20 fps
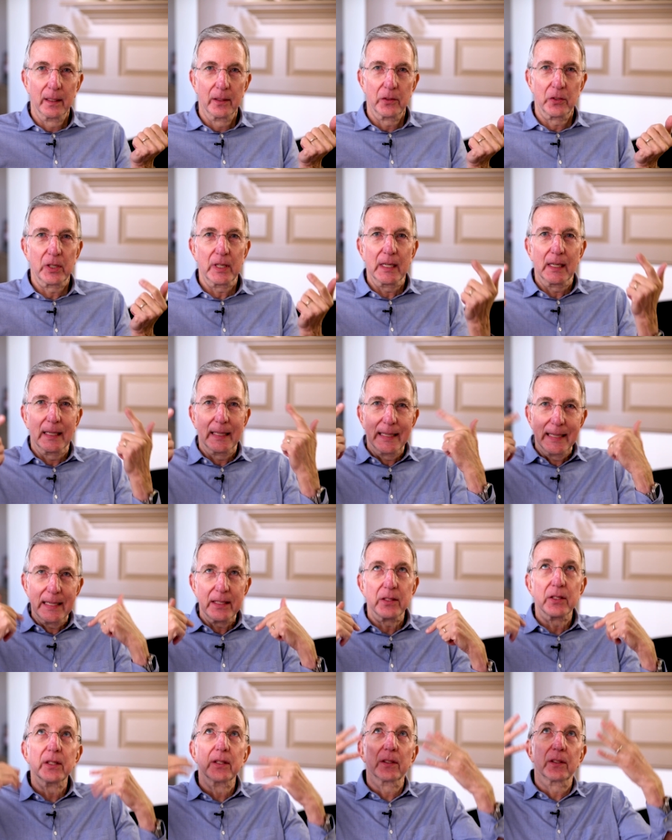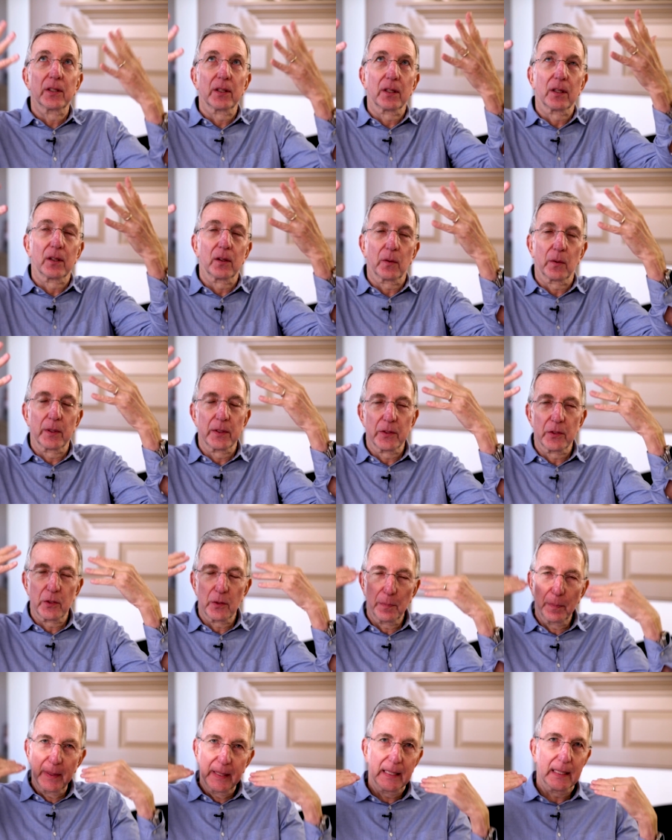she listened to the Lord
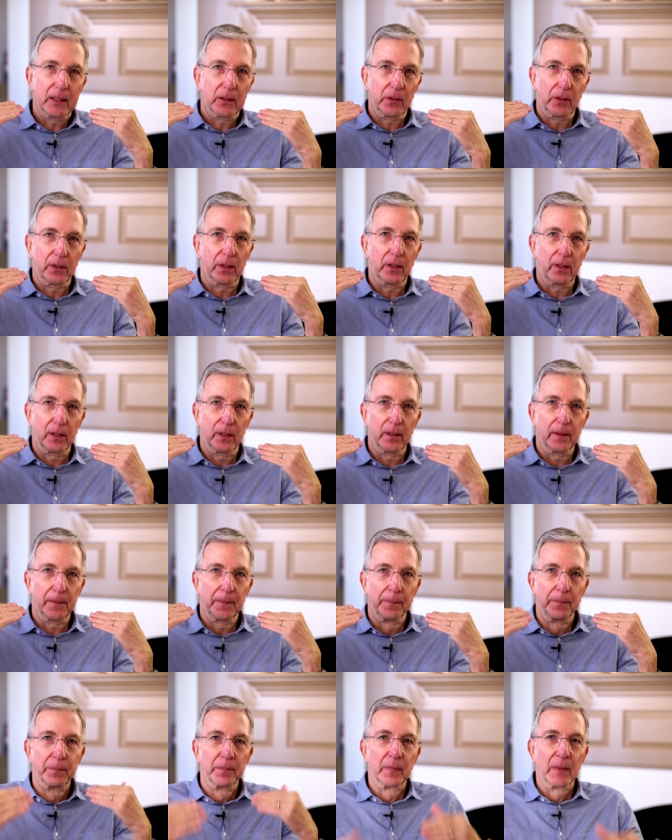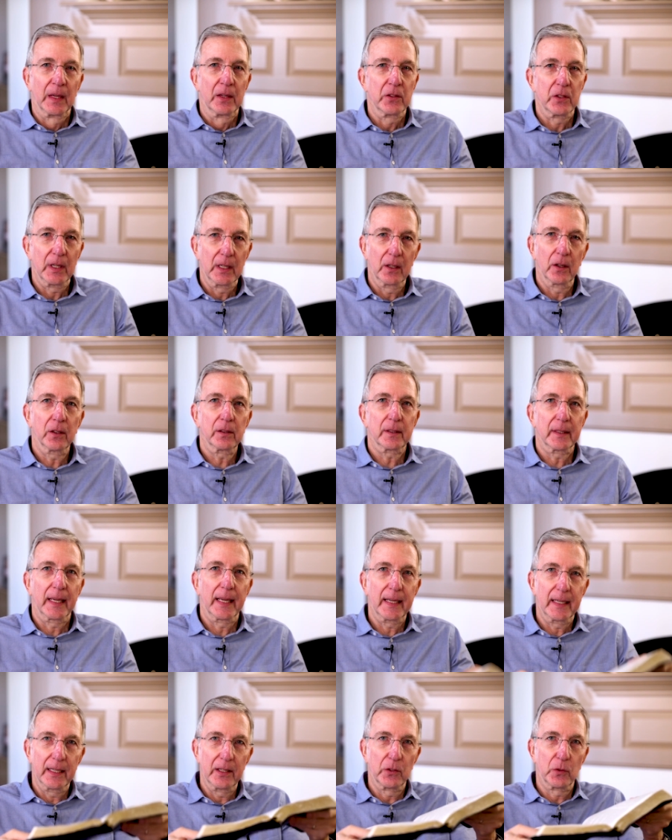speak to her. She looked
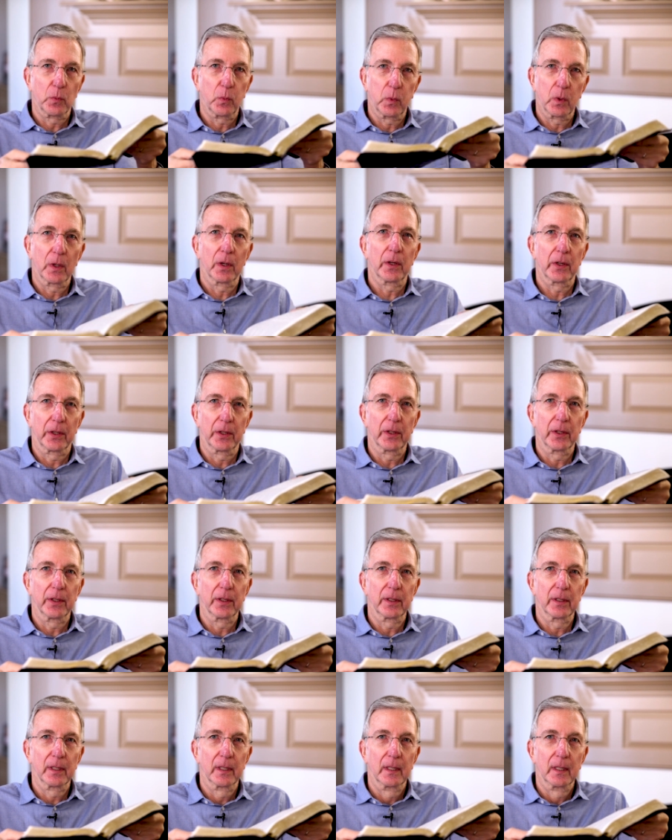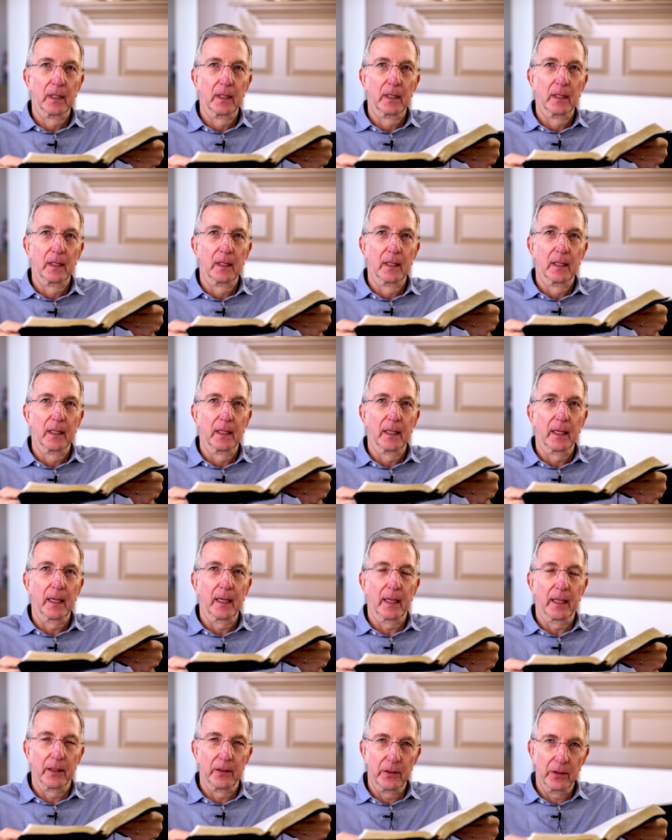at his word
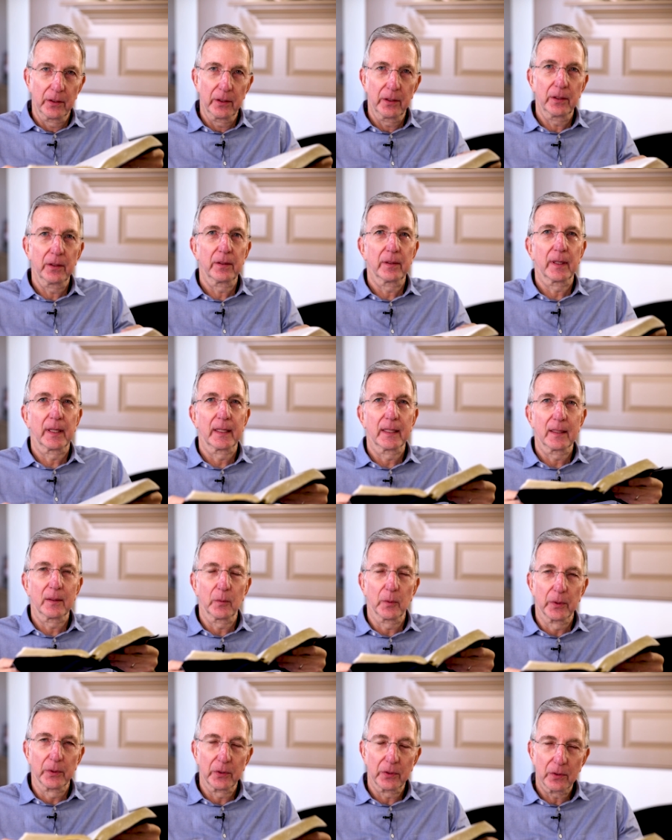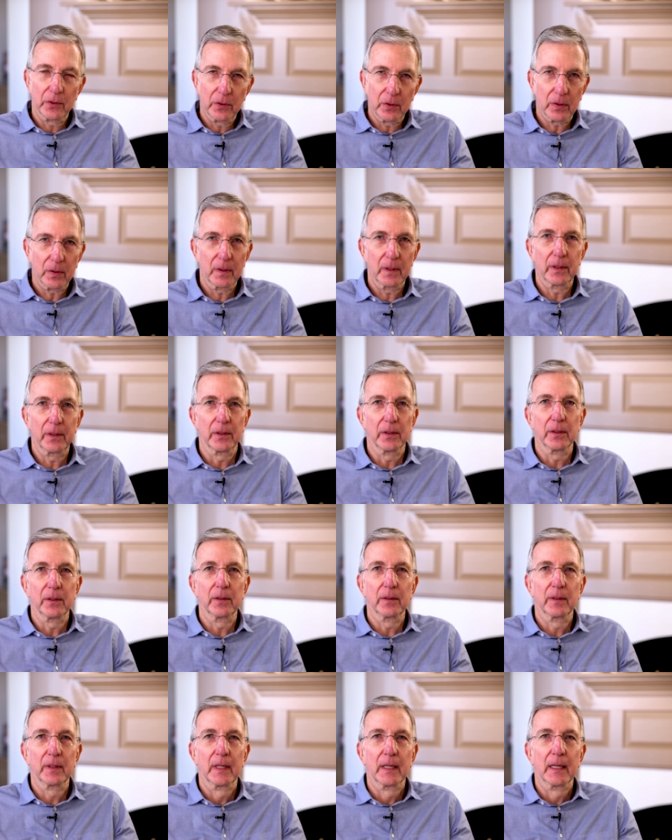and knew that it was
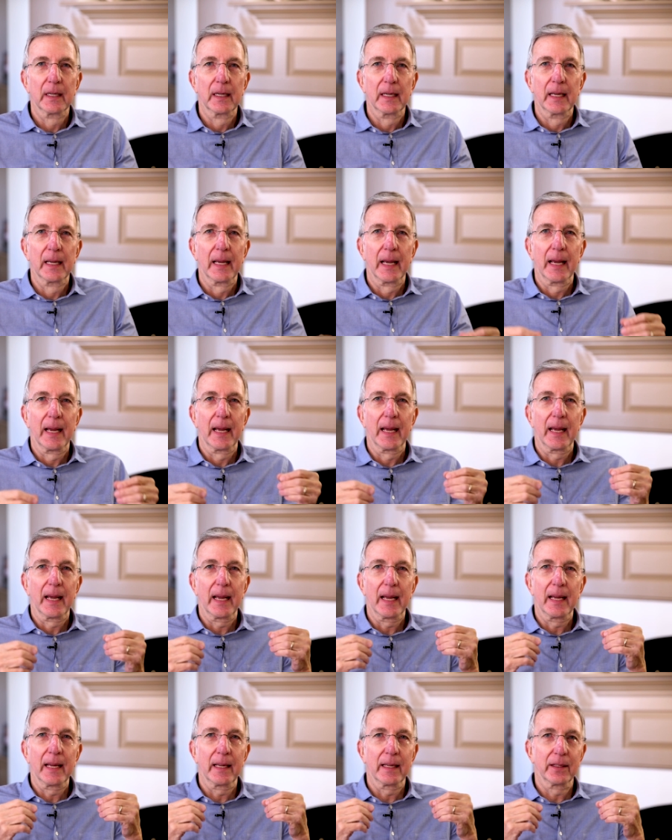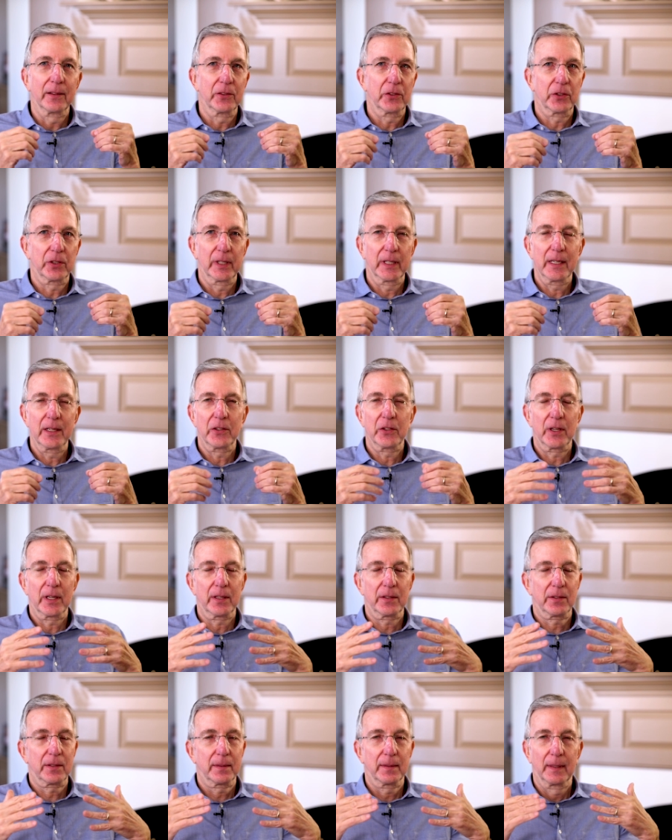true. And she
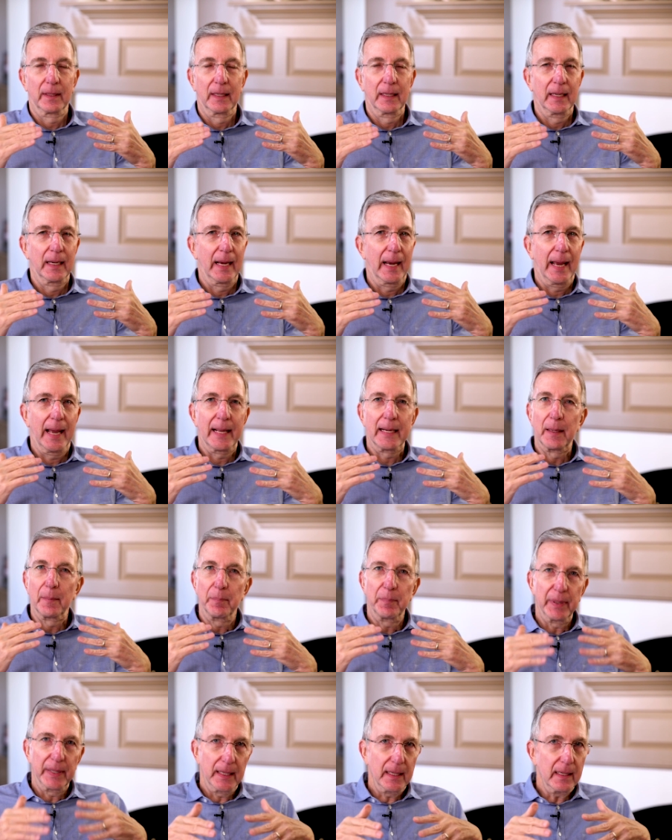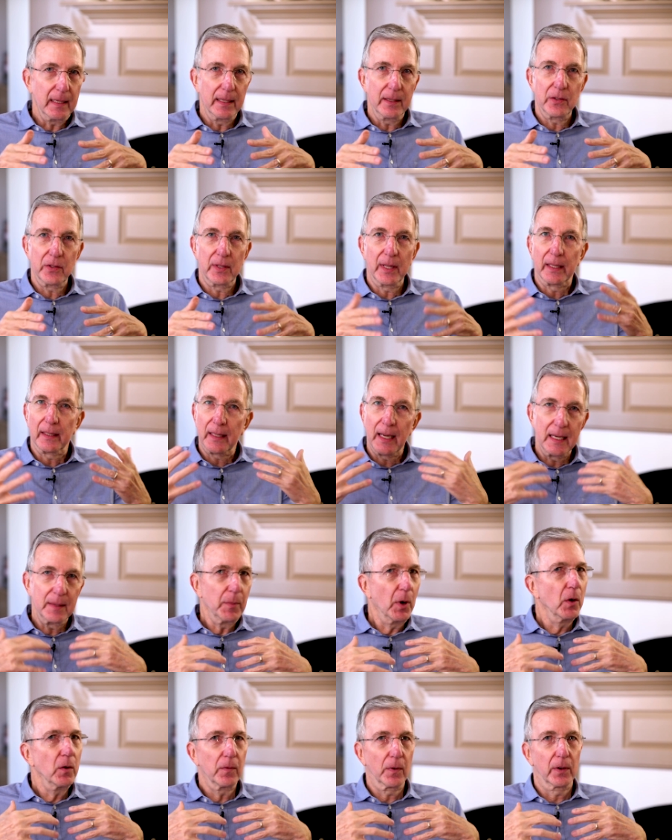just had a peace that
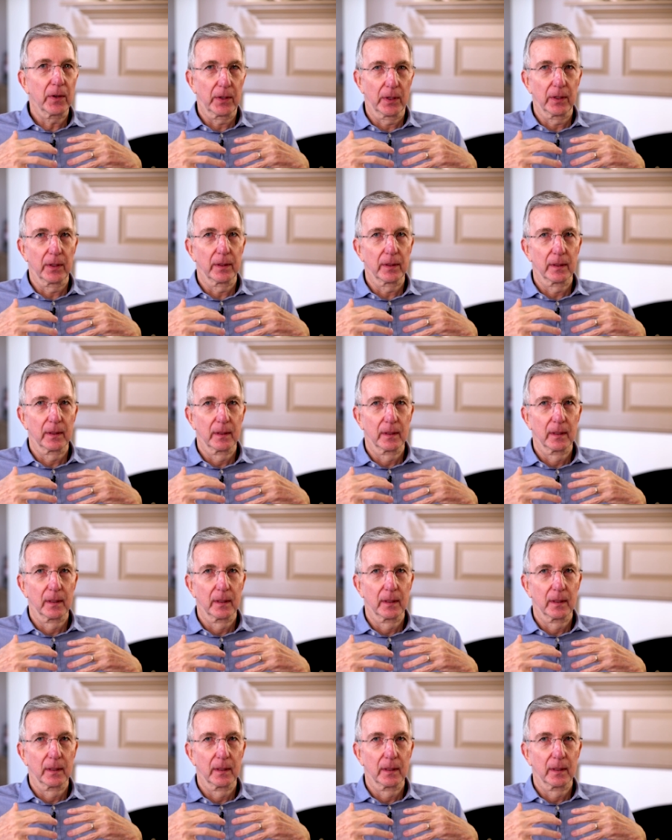came over her